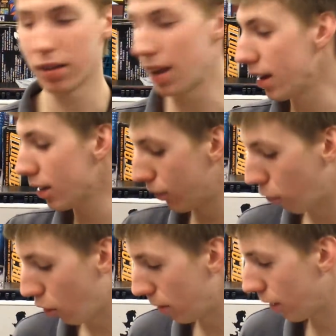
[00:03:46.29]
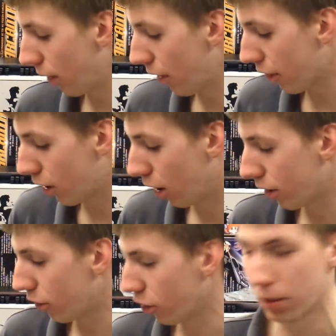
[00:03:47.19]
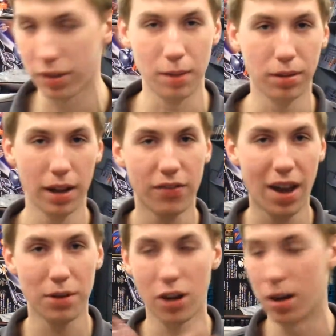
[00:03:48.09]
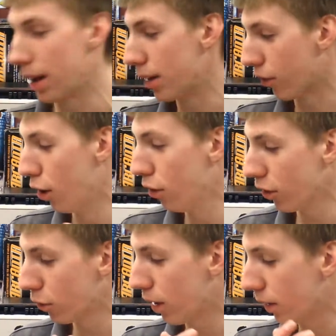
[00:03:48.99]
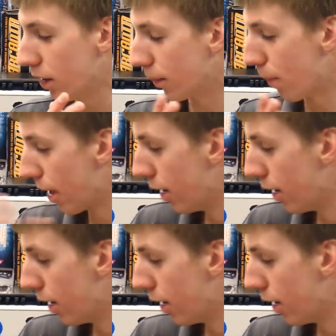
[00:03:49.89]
taking the form of other consoles, but they play Famicom games for who knows what reason.